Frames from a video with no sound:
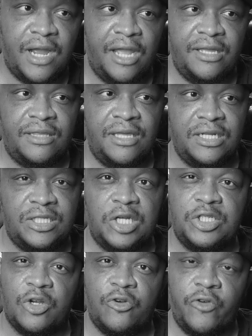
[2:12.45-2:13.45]
I think,
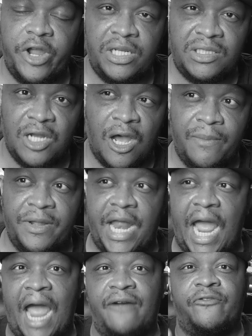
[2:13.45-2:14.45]
does a great job at
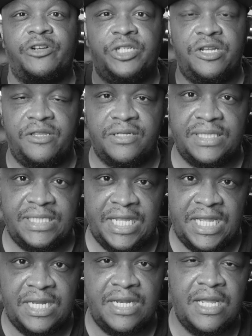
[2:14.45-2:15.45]
averaging the
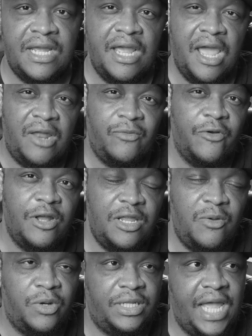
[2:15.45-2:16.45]
scene. And
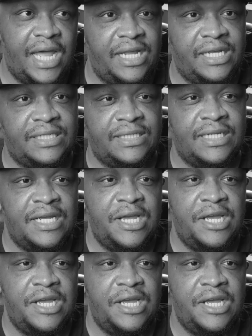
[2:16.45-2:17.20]
really what that is,